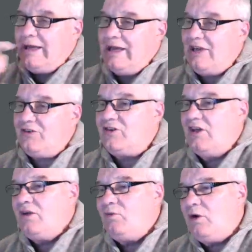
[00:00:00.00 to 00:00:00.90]
has
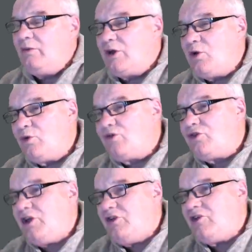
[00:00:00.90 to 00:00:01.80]
what we call
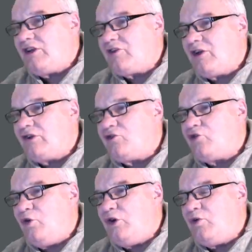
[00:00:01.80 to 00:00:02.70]
tinned it. So it's
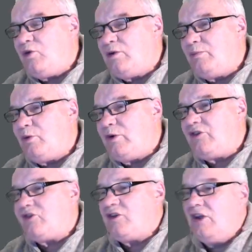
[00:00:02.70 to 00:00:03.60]
joined all the
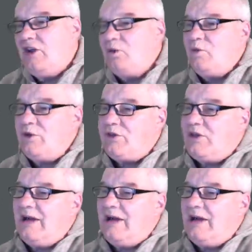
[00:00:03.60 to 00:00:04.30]
points with